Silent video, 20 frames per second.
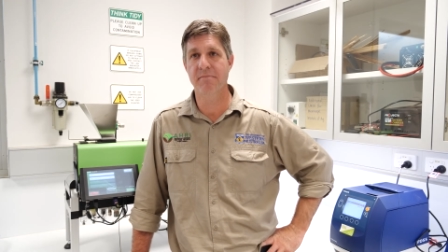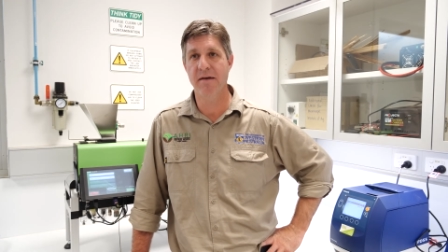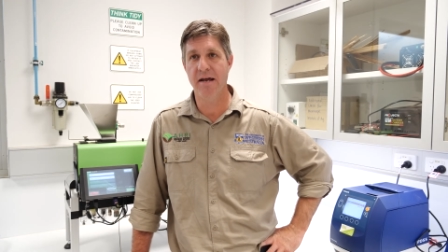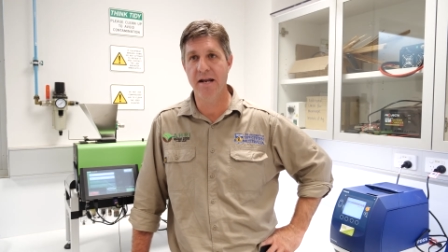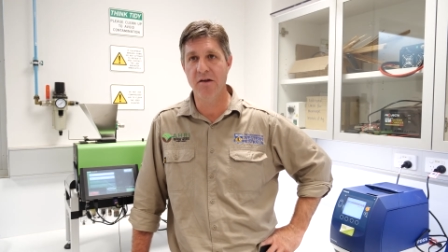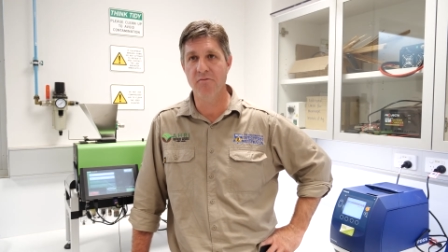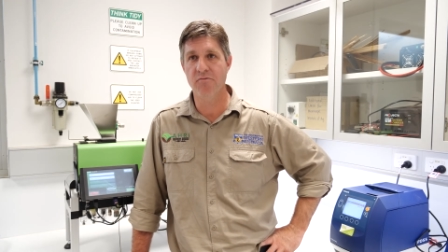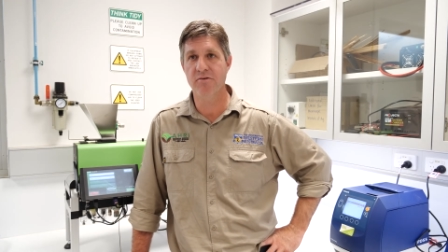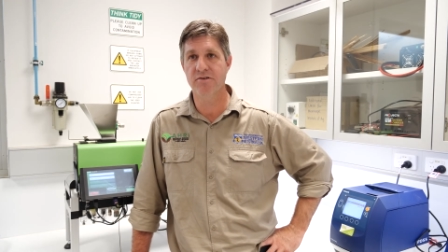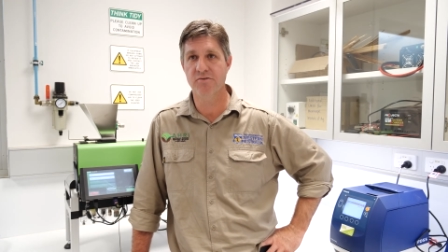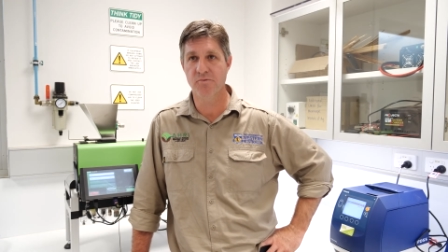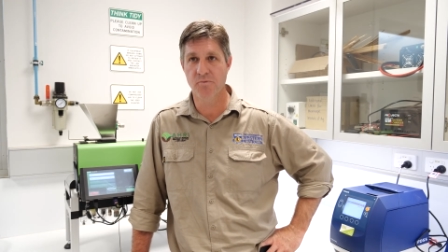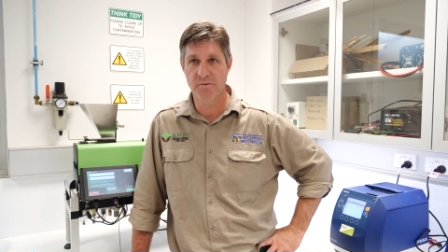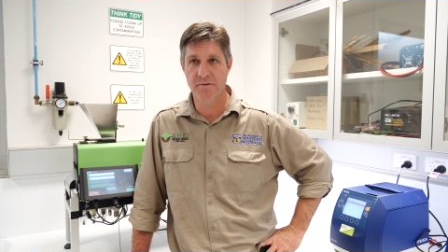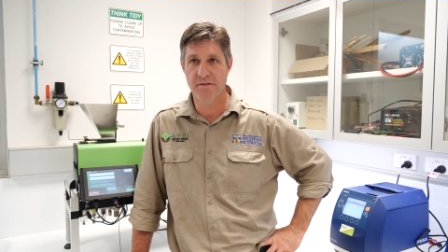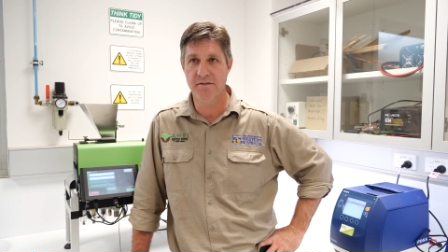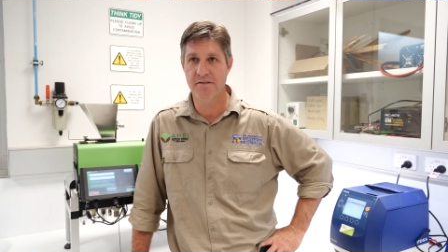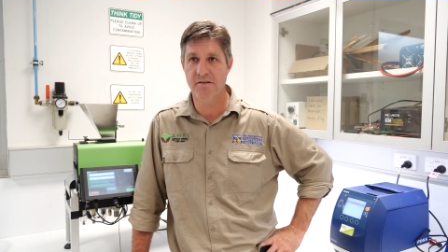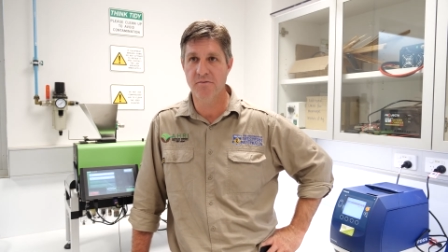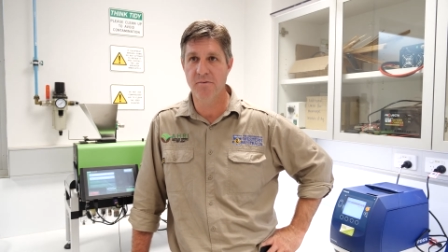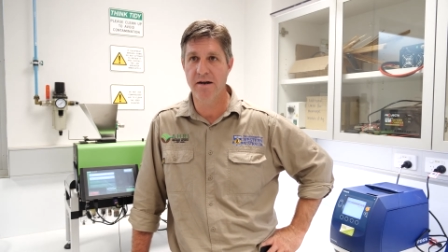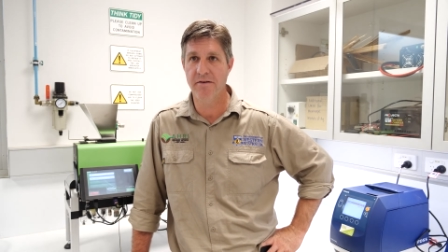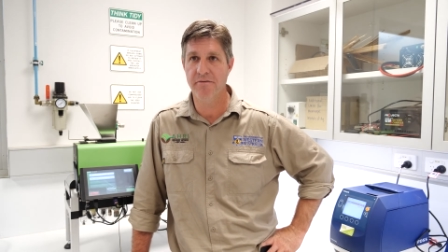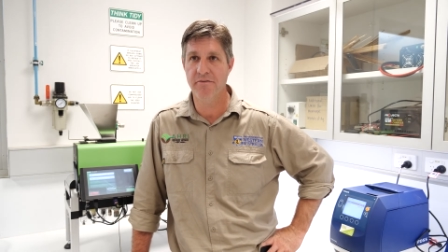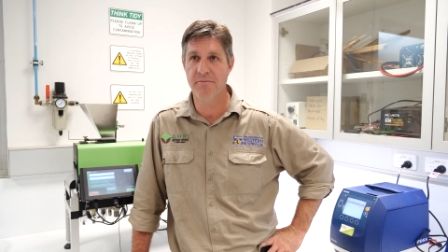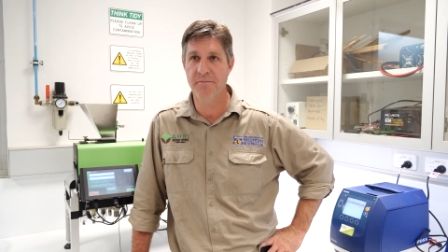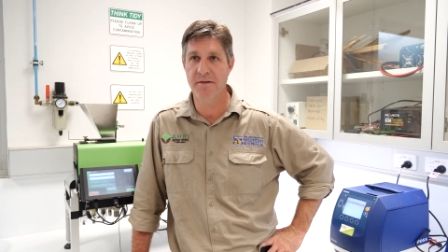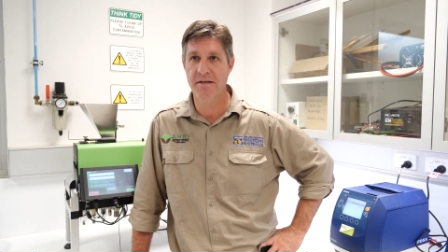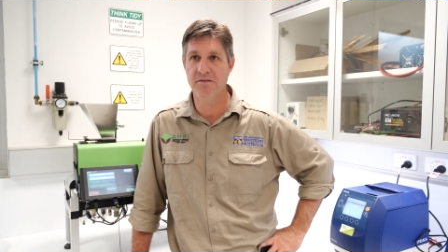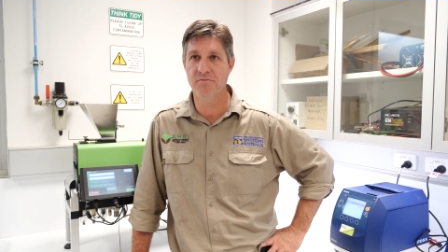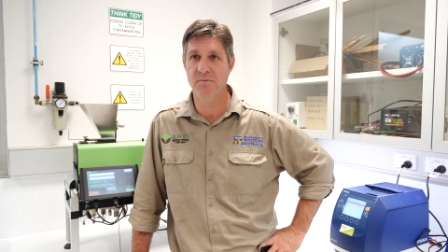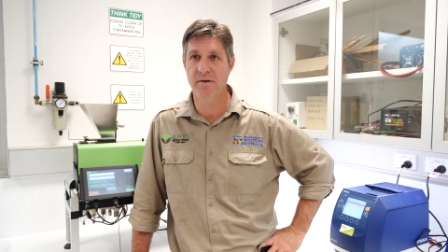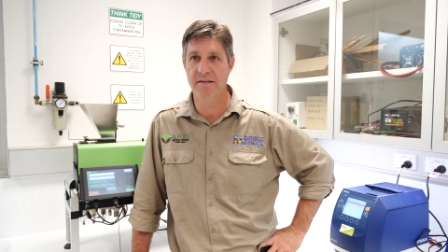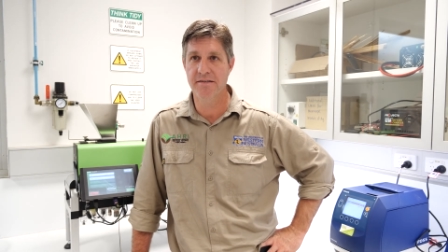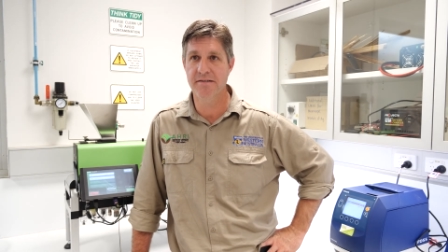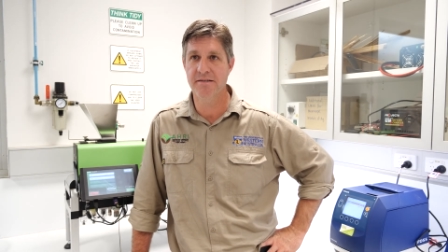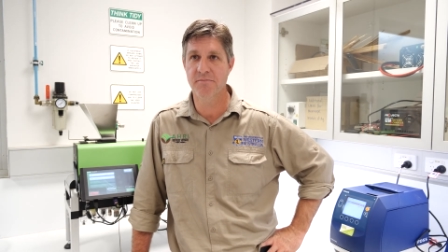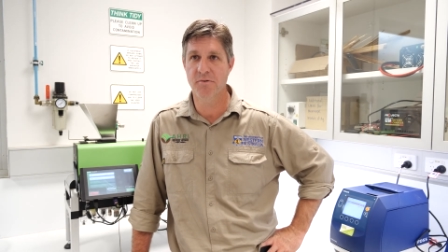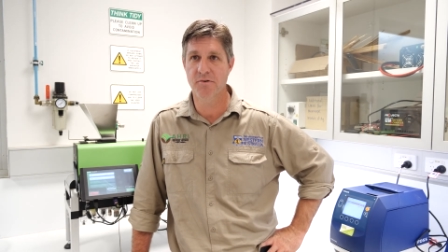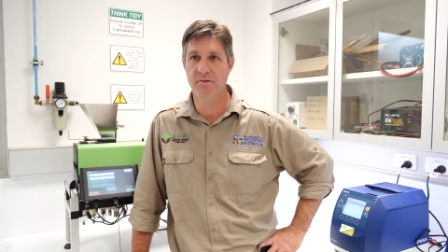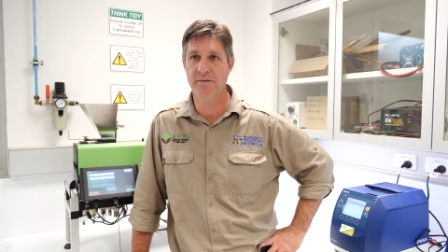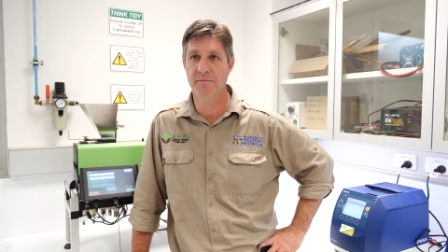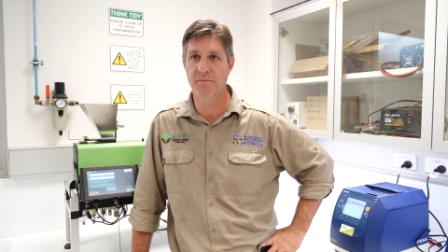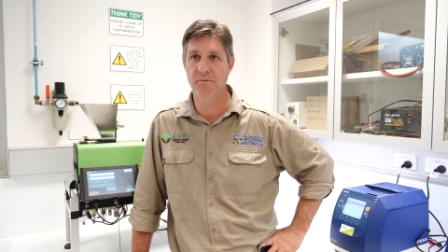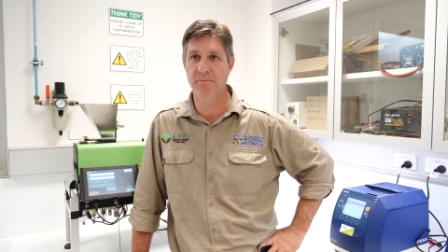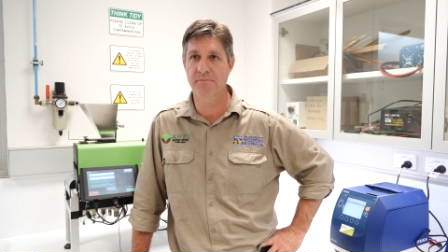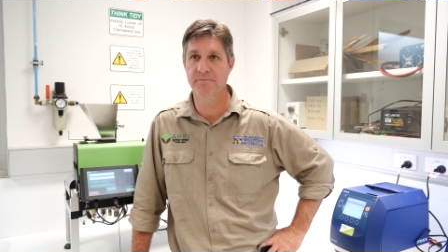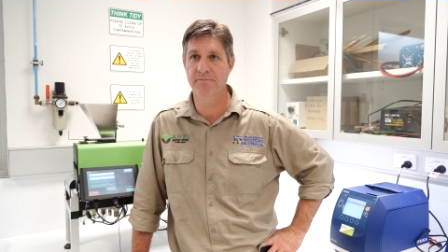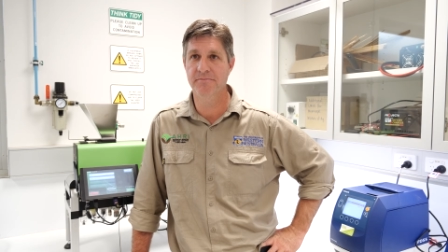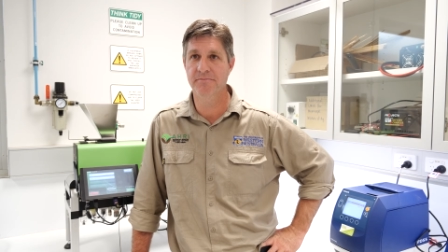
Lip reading: many resources away from these weeds as possible.